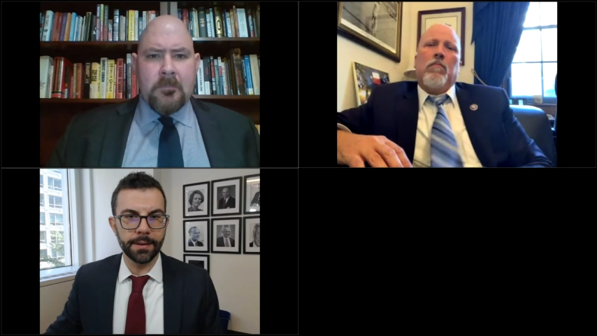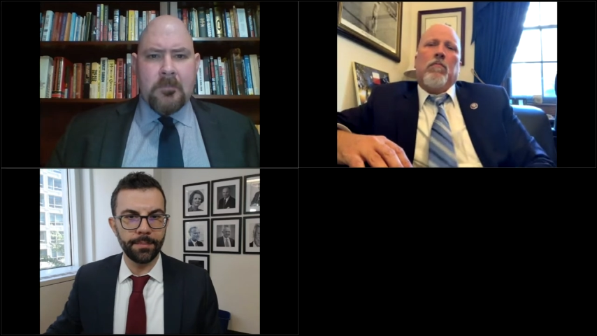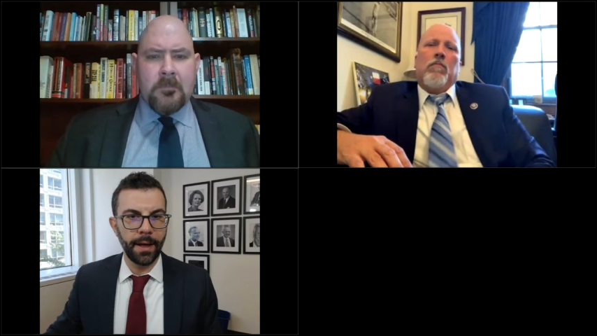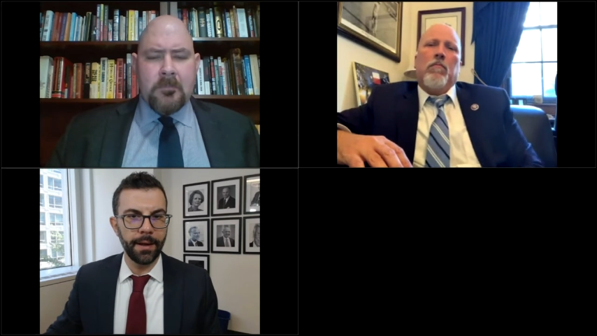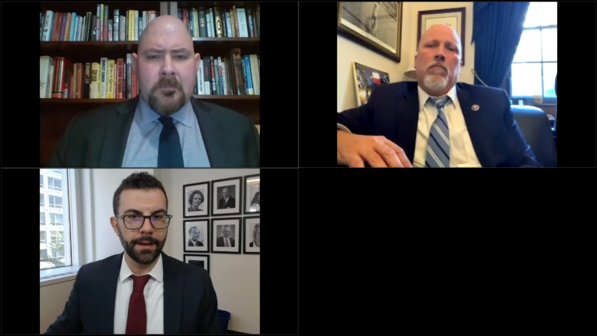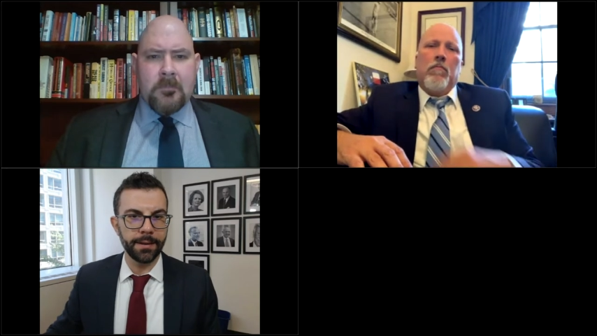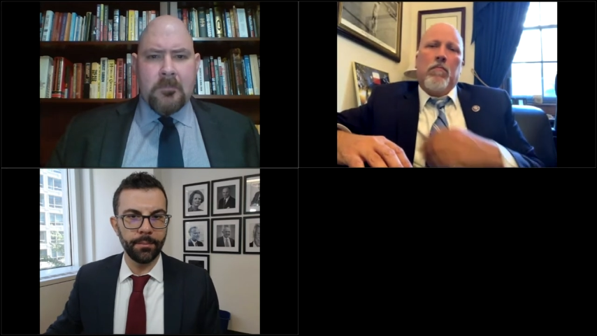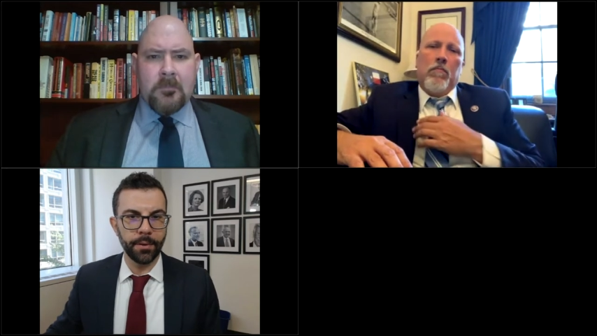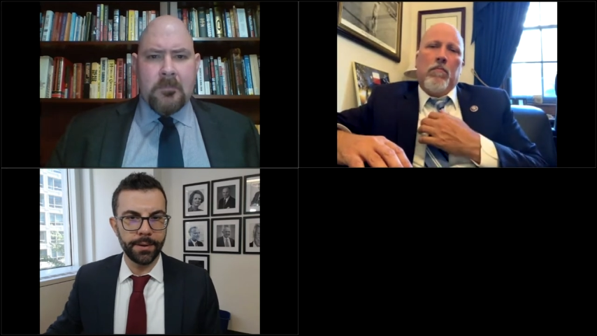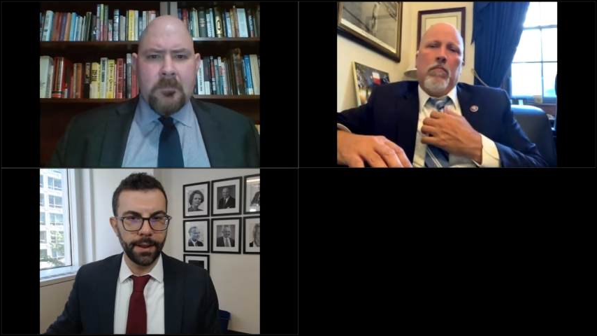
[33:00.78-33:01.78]
Speaker 1: Hispanics in
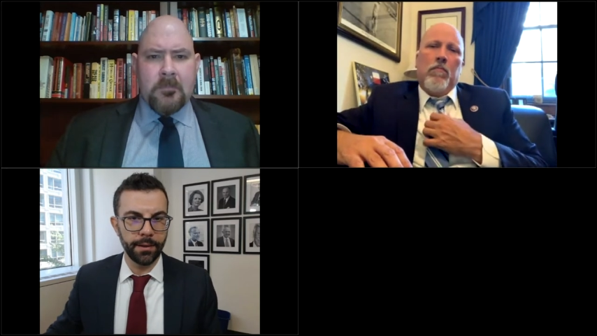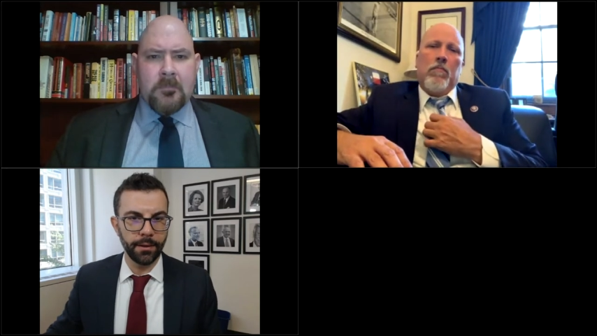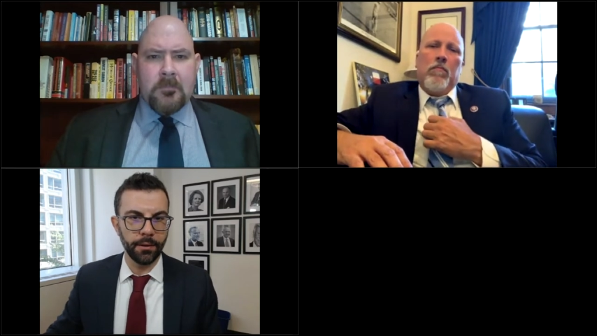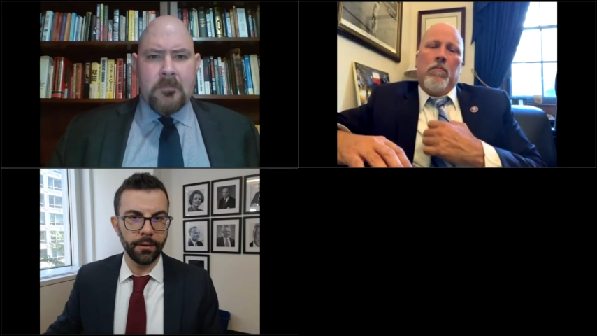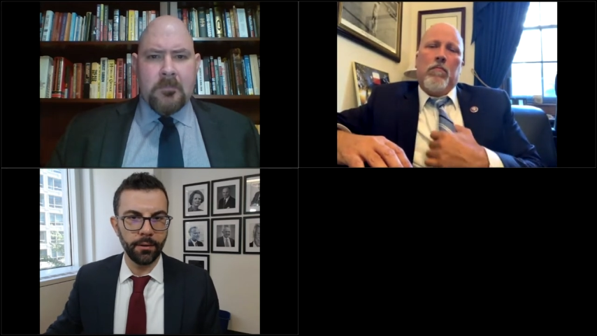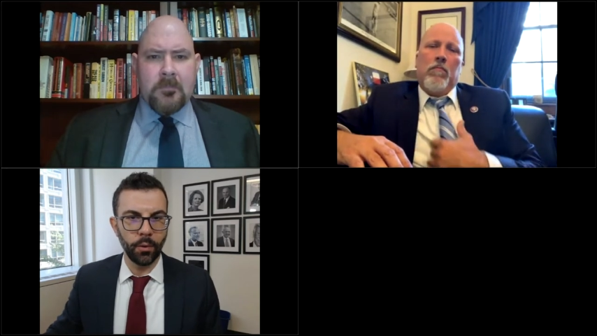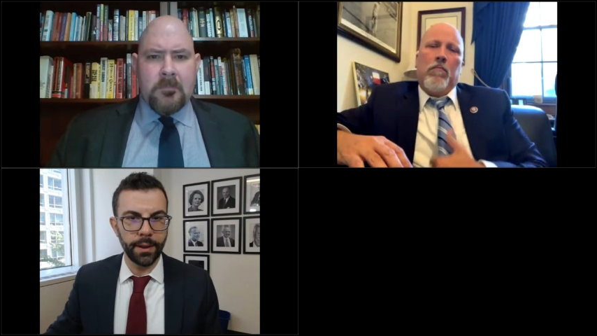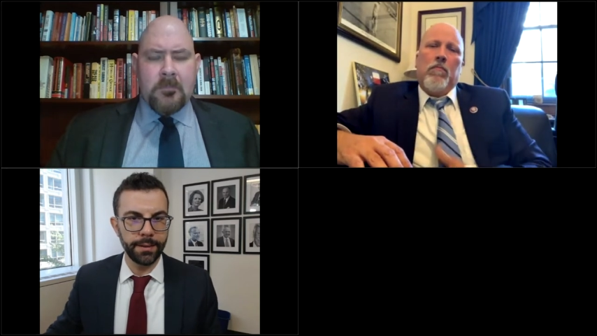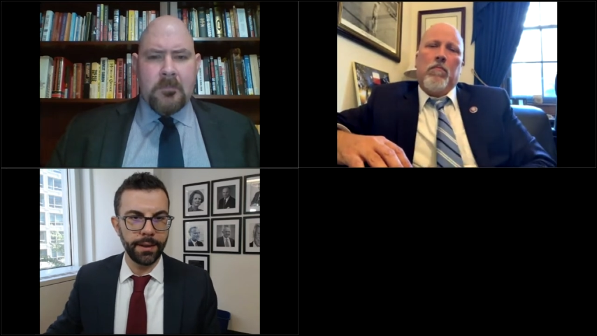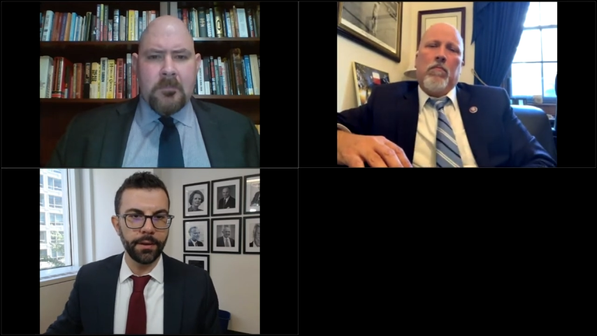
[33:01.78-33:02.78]
particular will
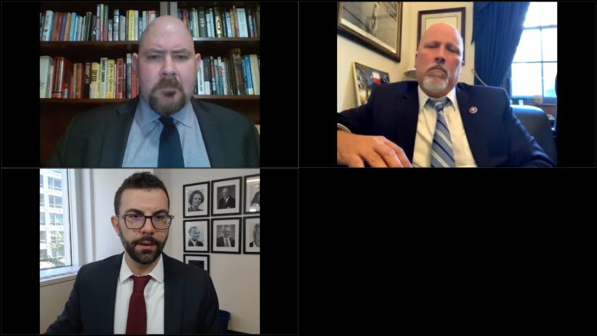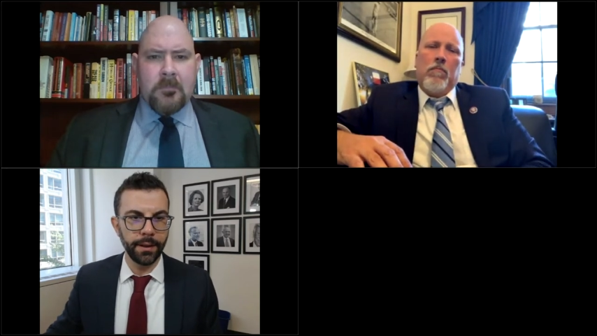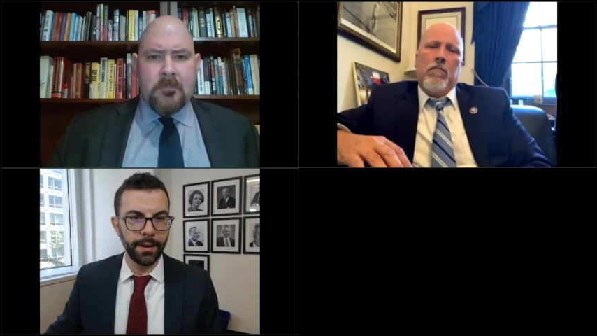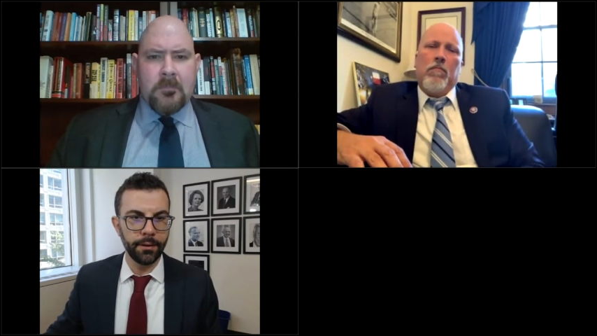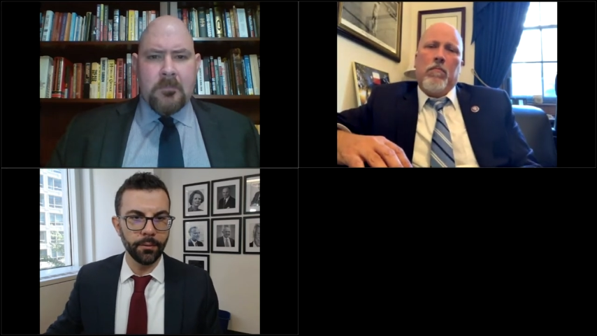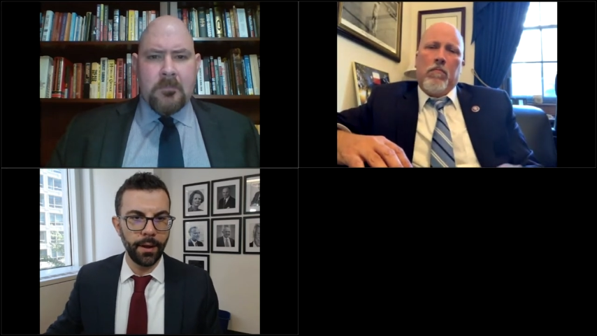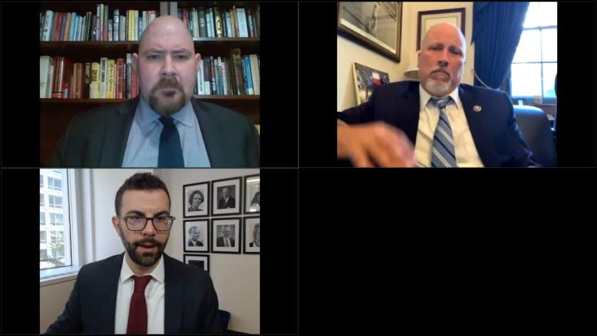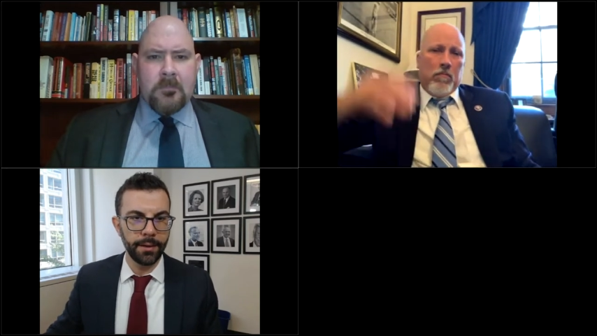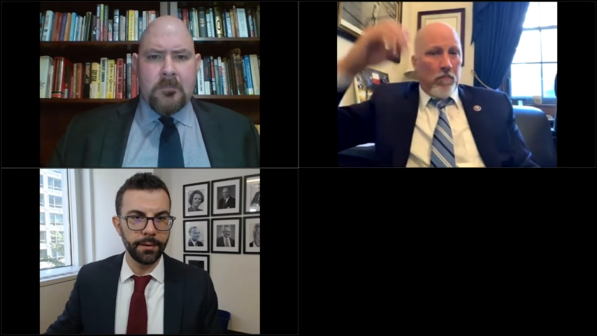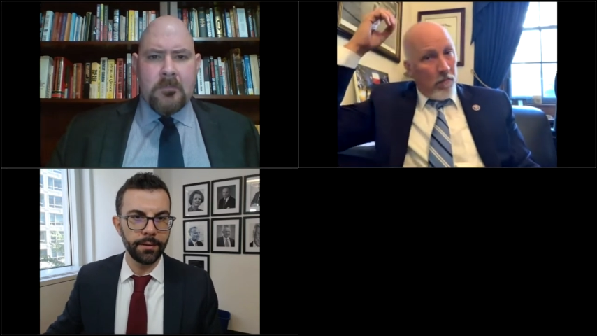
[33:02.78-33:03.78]
continue to lean red